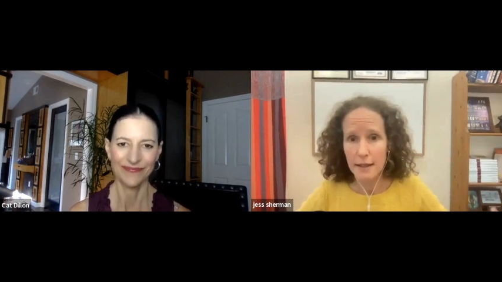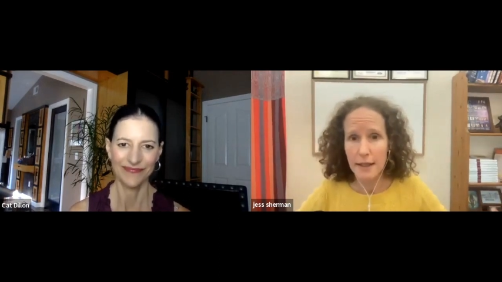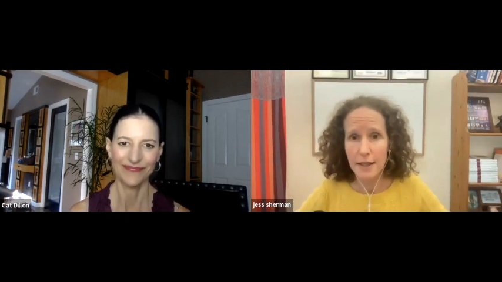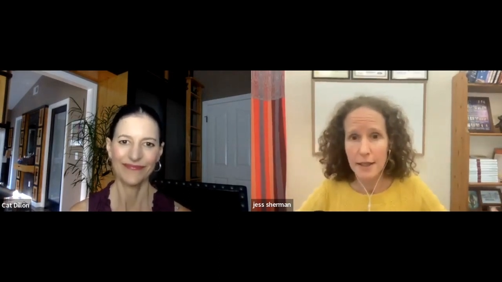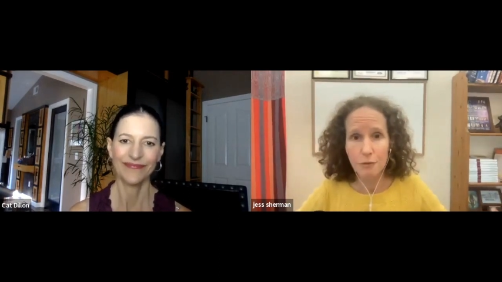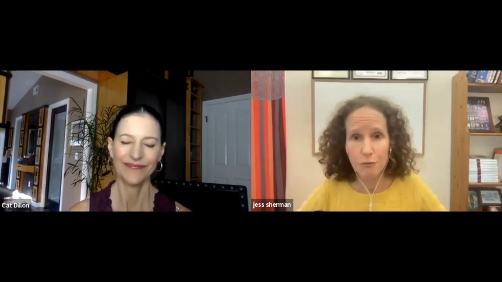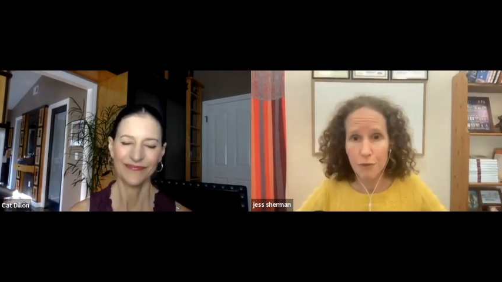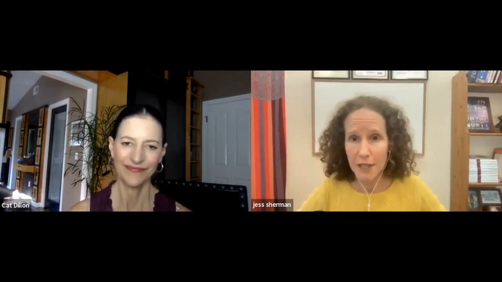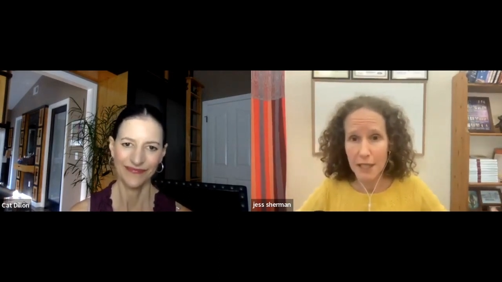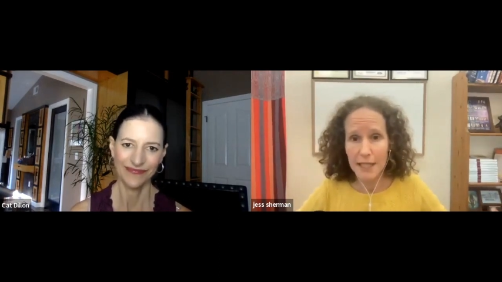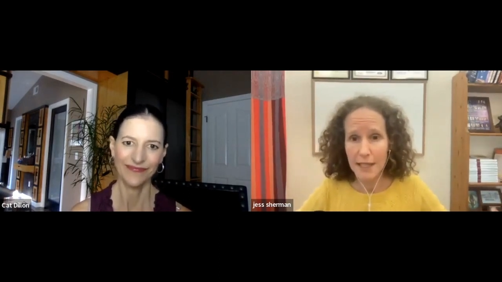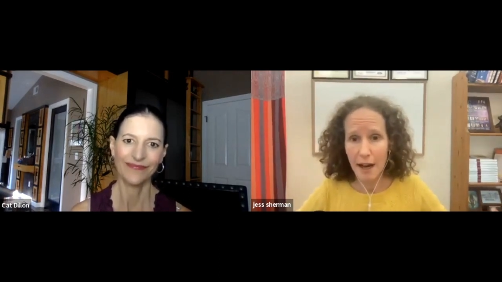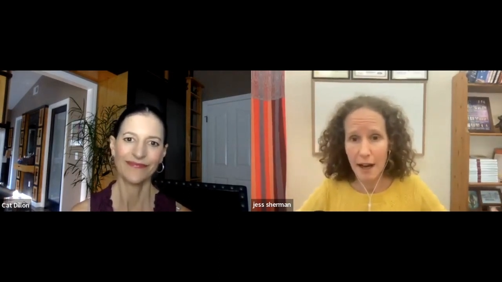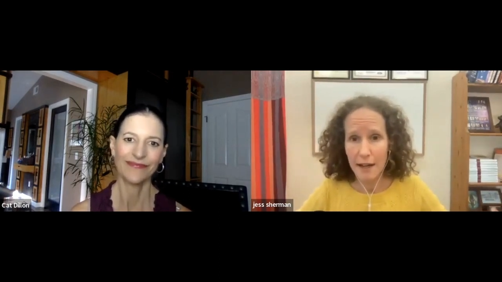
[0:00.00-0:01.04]
Speaker 1: It's
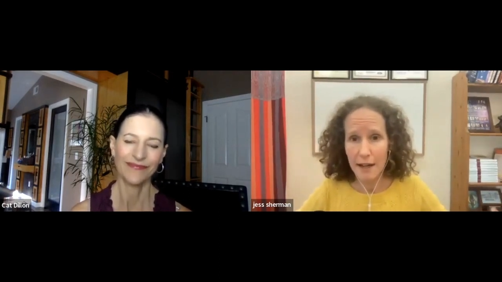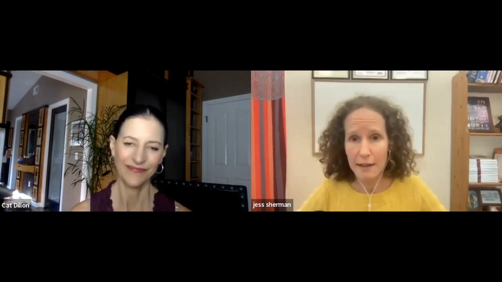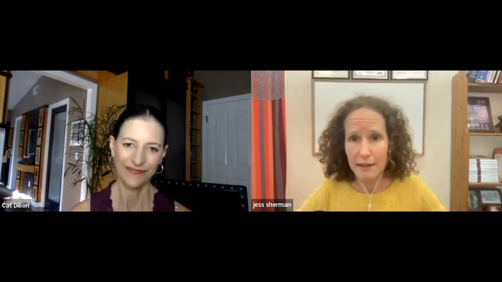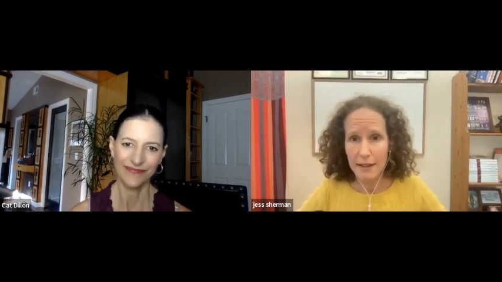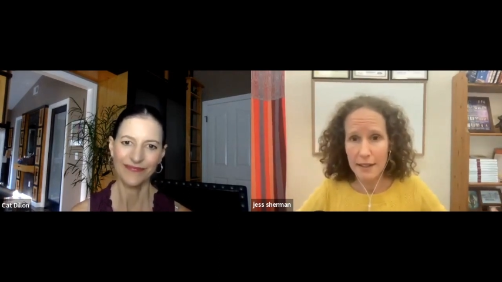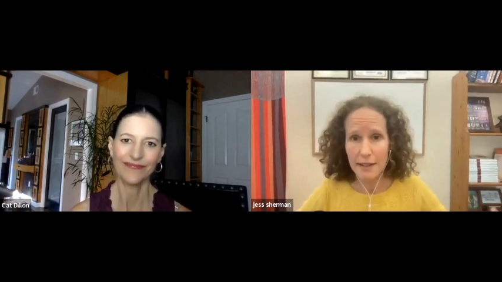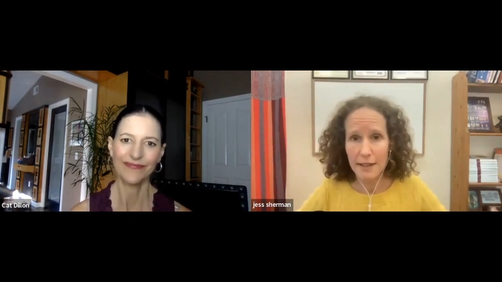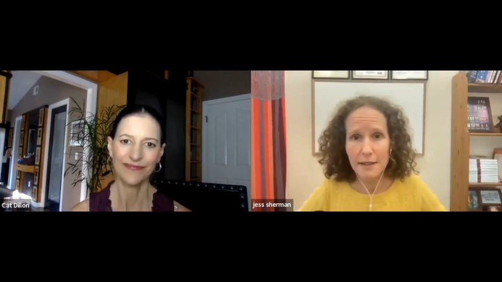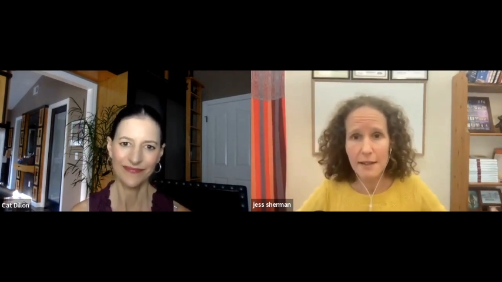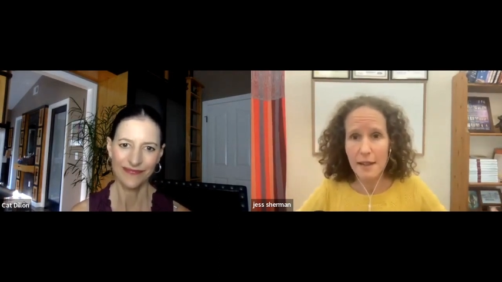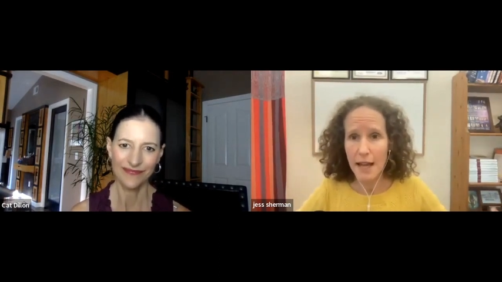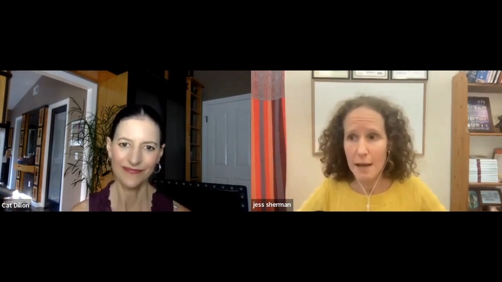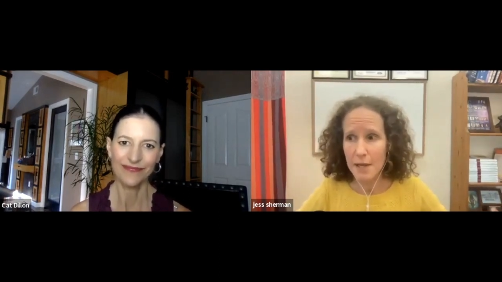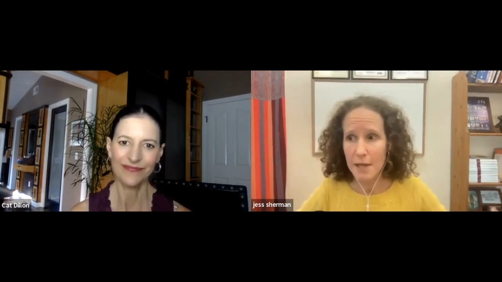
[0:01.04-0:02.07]
really not in this
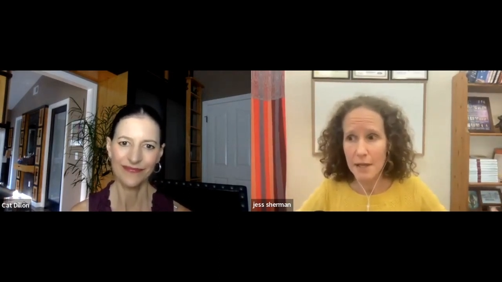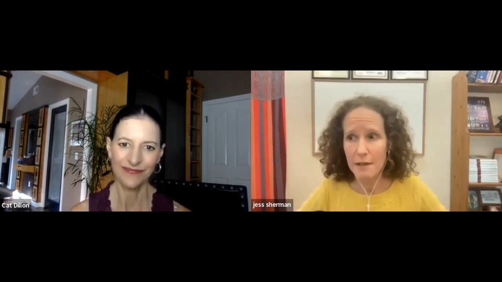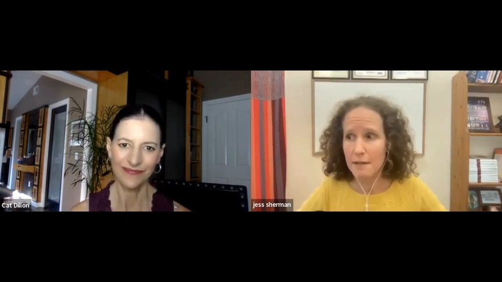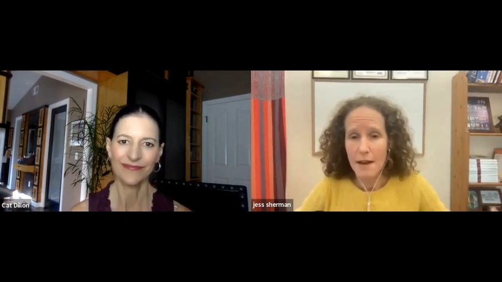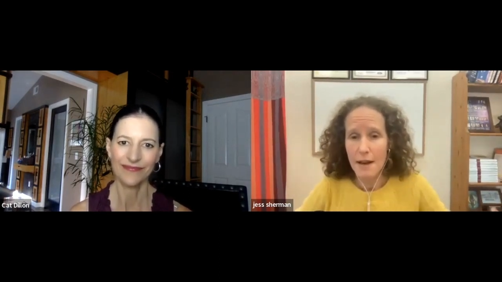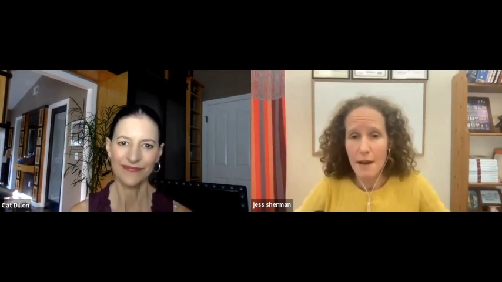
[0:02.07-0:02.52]
climate.